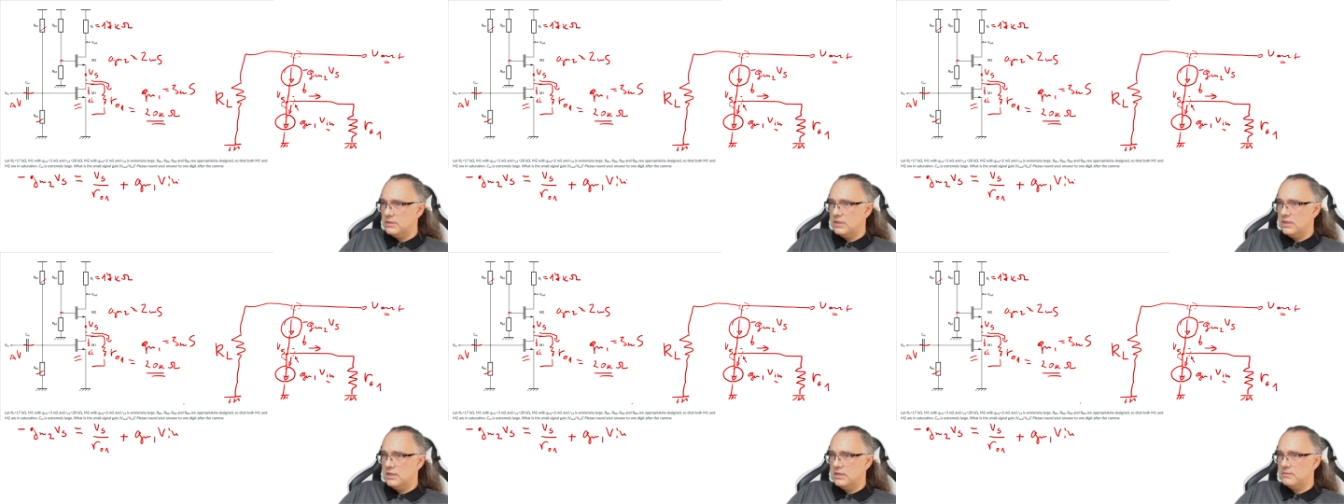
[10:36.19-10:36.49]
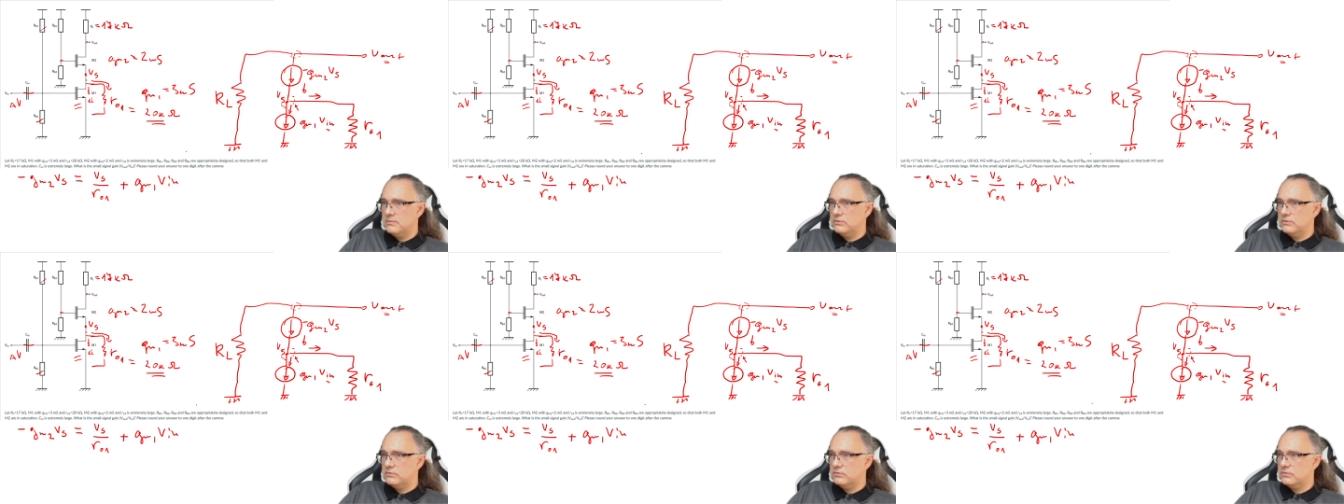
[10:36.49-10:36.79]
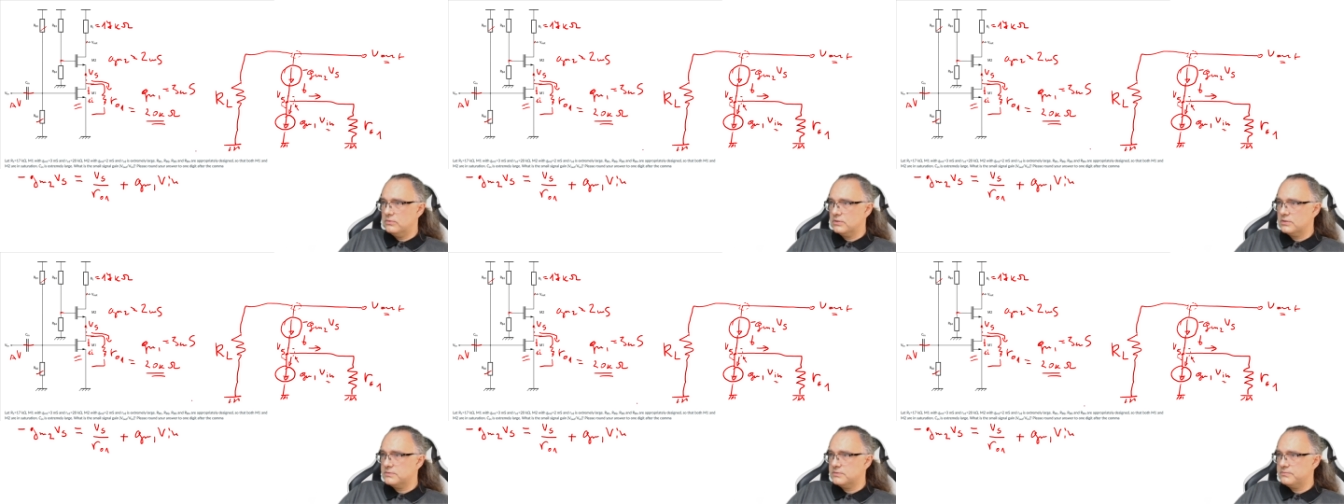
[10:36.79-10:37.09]
able to
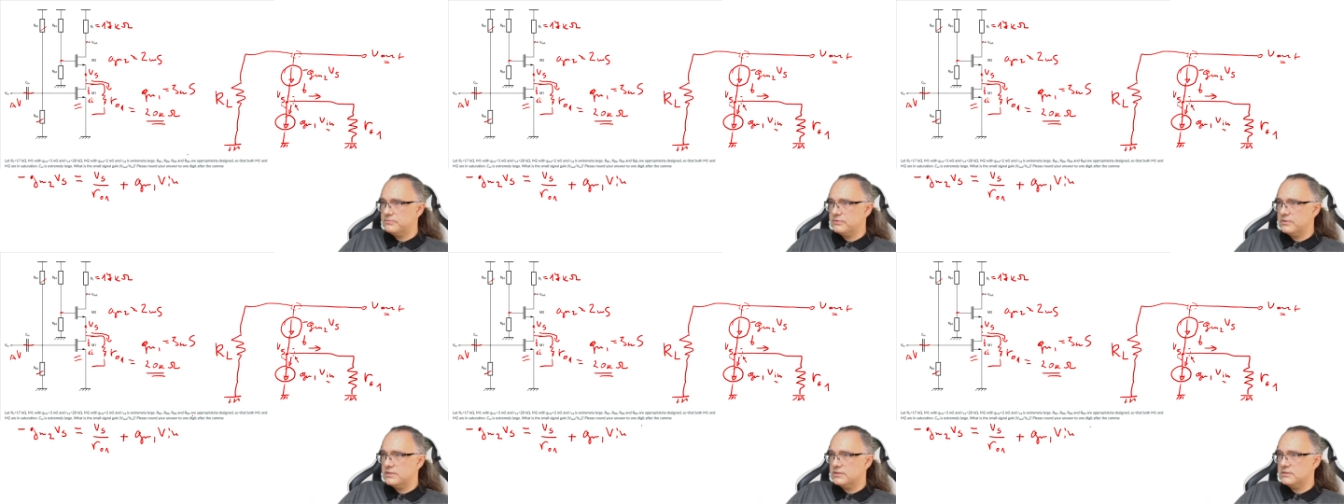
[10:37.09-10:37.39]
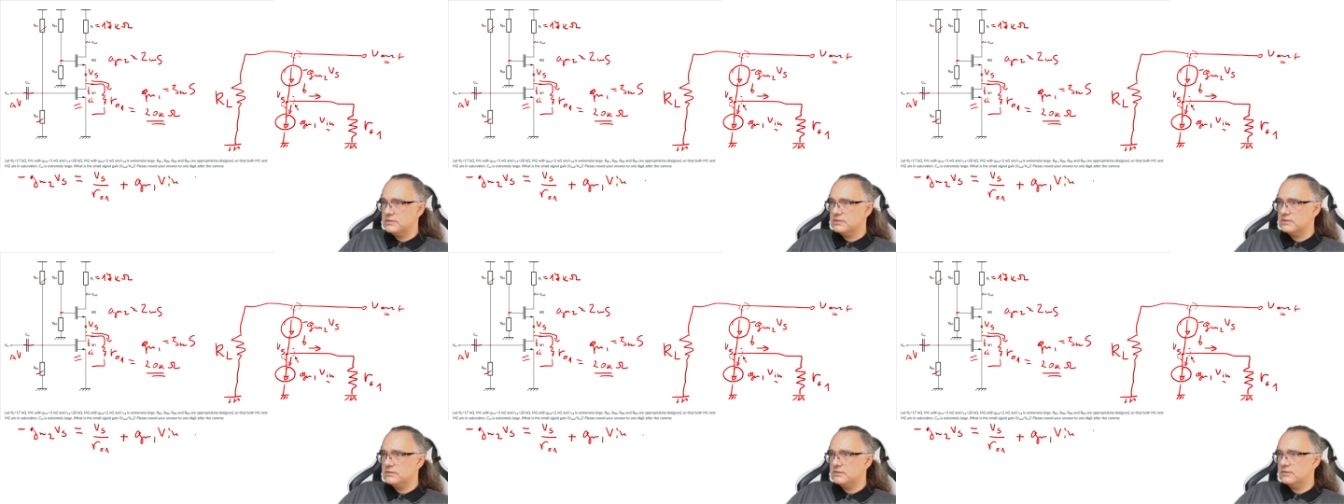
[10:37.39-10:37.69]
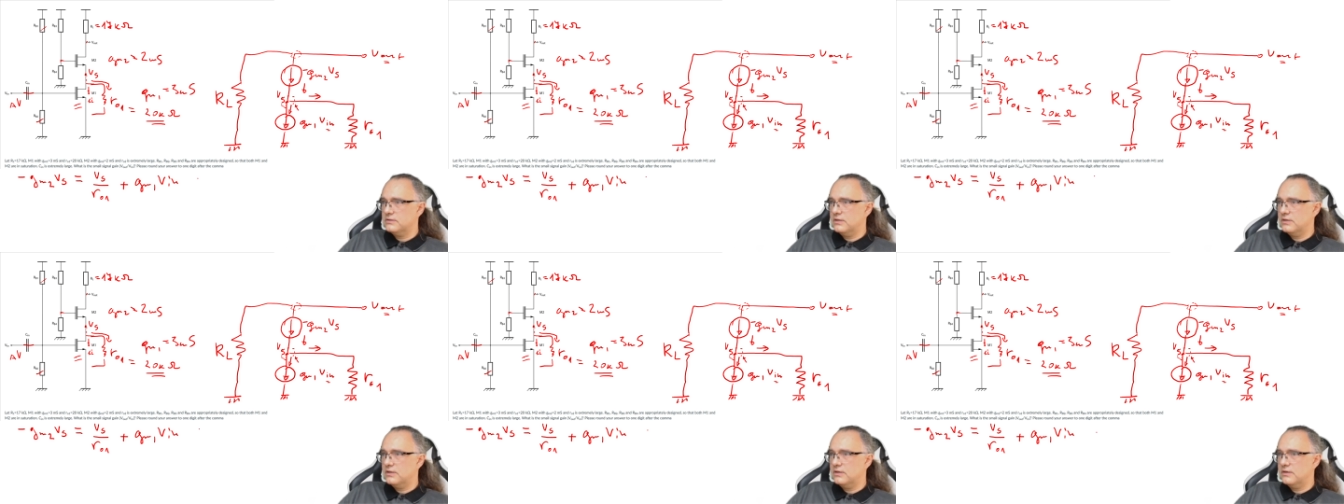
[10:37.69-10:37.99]
express
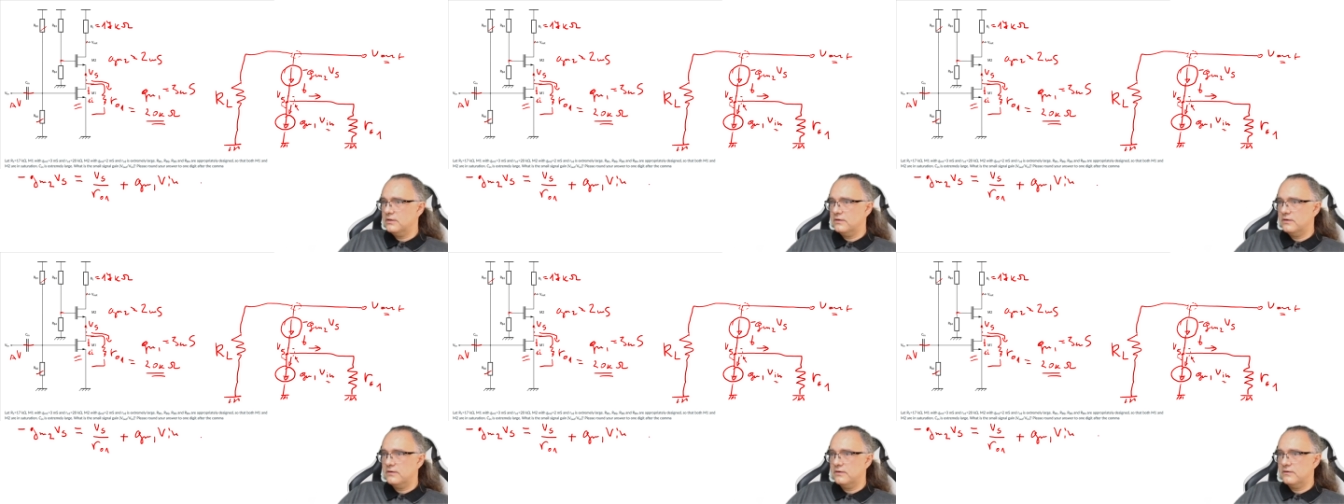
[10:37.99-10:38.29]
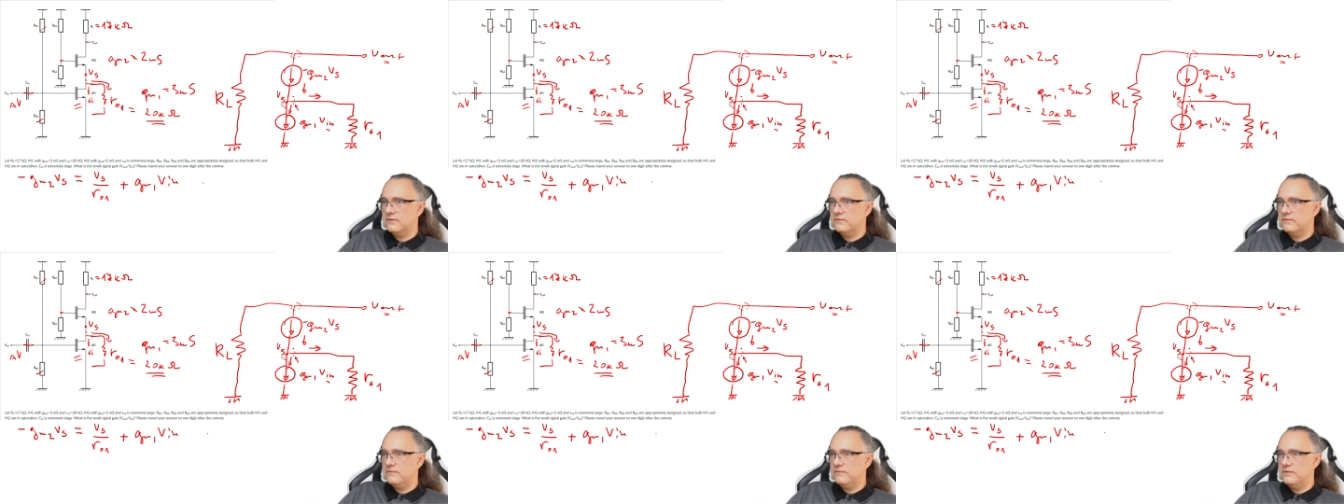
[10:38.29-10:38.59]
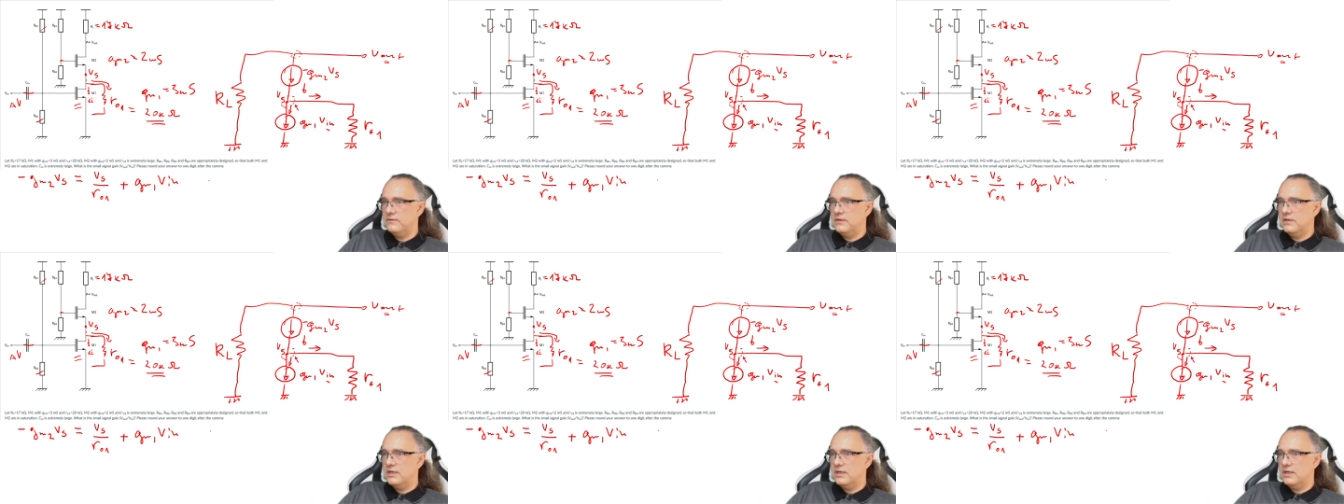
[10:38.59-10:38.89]

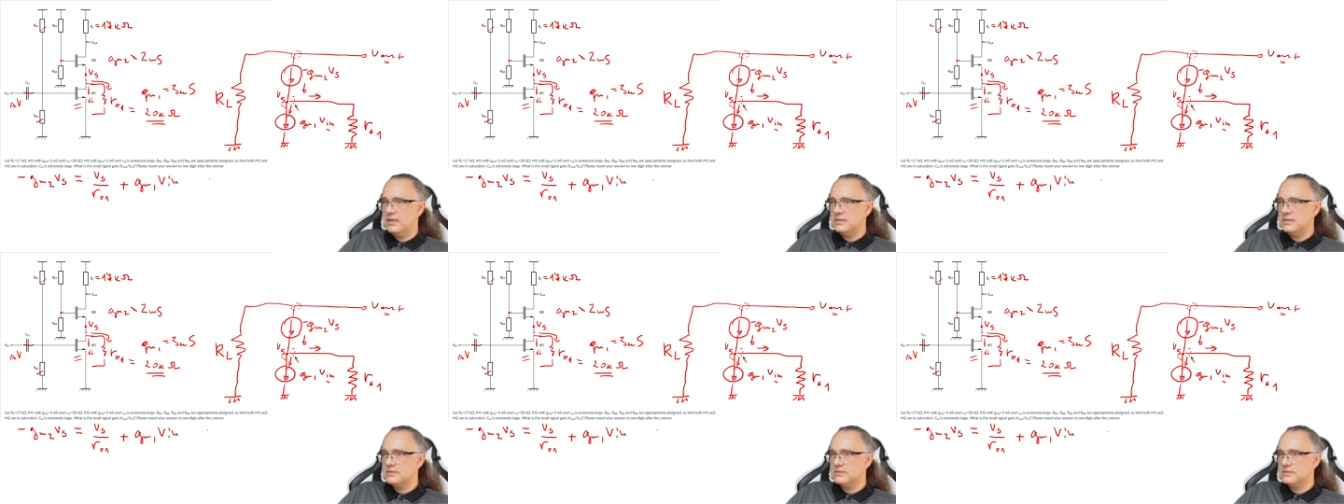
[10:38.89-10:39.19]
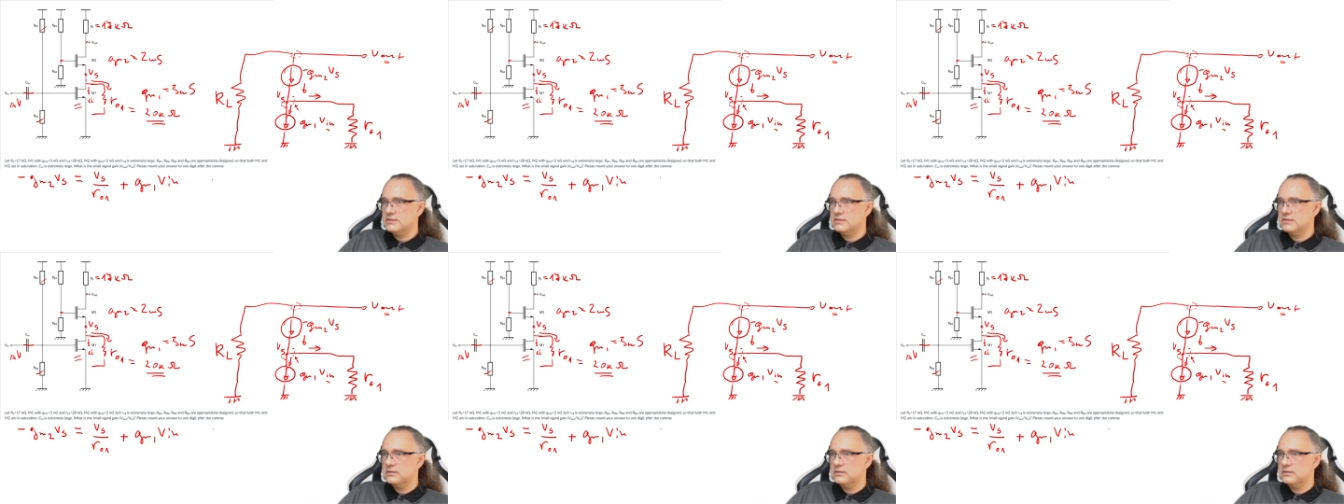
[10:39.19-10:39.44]
Vs.